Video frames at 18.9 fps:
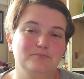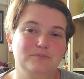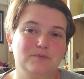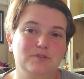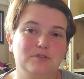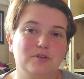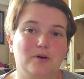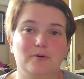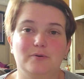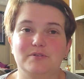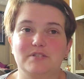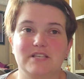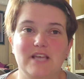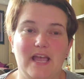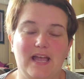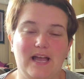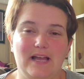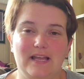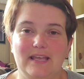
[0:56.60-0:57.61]
So
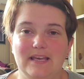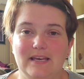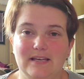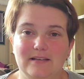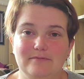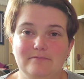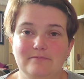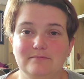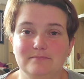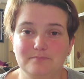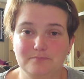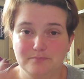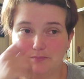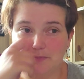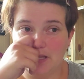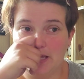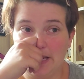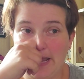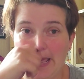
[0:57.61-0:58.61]
say I get
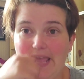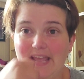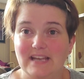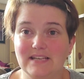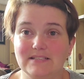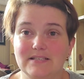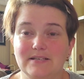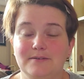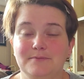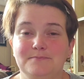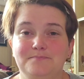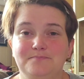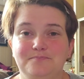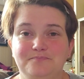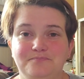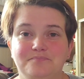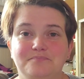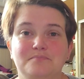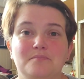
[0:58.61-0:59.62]
an 8,
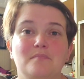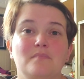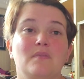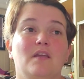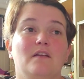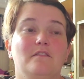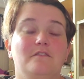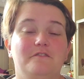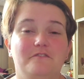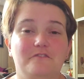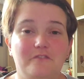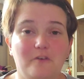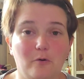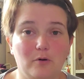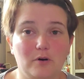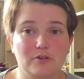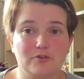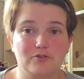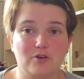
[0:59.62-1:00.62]

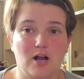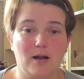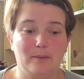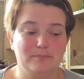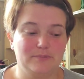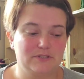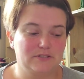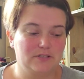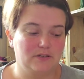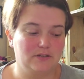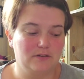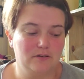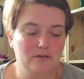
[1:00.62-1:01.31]
4 drops,